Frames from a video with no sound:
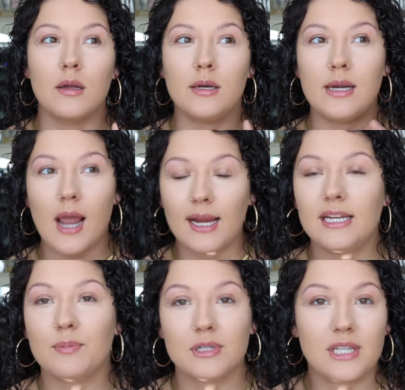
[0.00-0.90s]

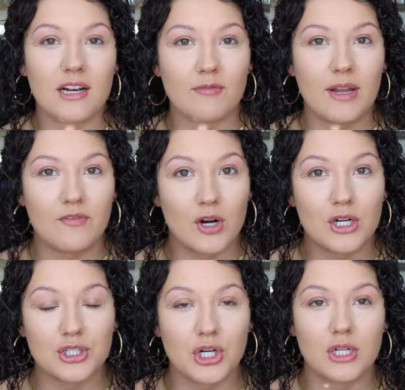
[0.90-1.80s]
90% of my
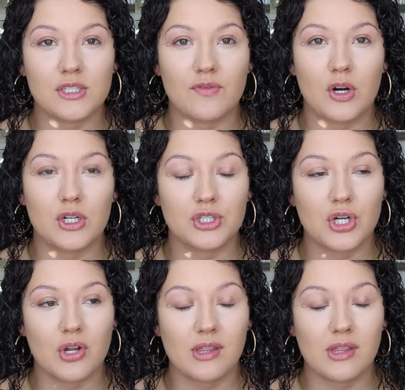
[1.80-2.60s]
furniture is furniture